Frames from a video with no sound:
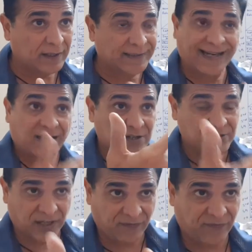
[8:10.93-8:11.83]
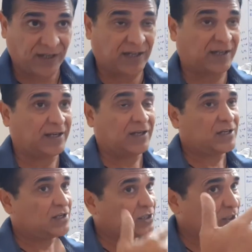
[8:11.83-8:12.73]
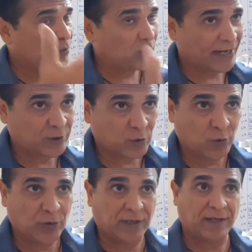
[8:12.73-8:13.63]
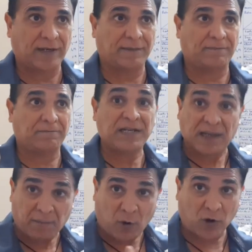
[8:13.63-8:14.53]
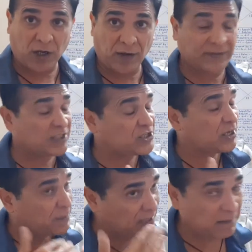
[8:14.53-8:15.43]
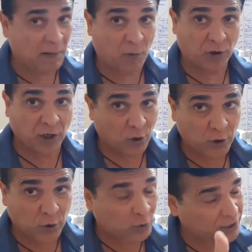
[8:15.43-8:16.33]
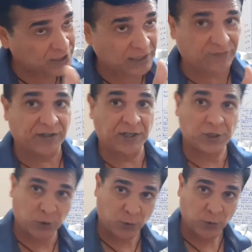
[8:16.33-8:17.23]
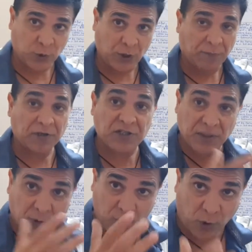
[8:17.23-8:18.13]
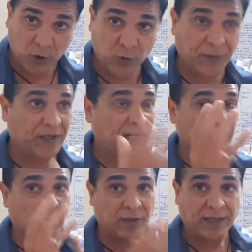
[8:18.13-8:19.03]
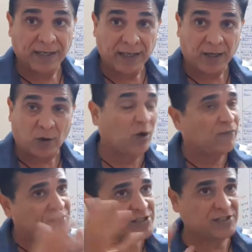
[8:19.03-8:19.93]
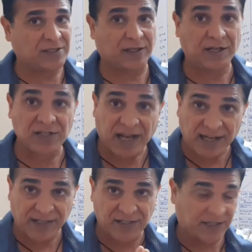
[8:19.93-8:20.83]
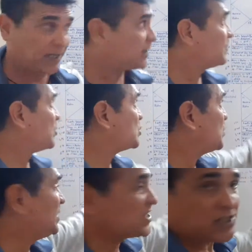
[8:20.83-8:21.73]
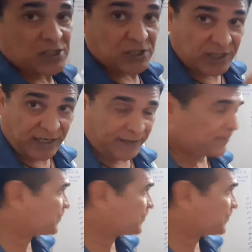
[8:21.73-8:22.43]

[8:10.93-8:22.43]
take her selfie. She would like to be a model. Whether she'll become a model or no is a different issue. But she would want to be like, always the desire is there because Venus is there.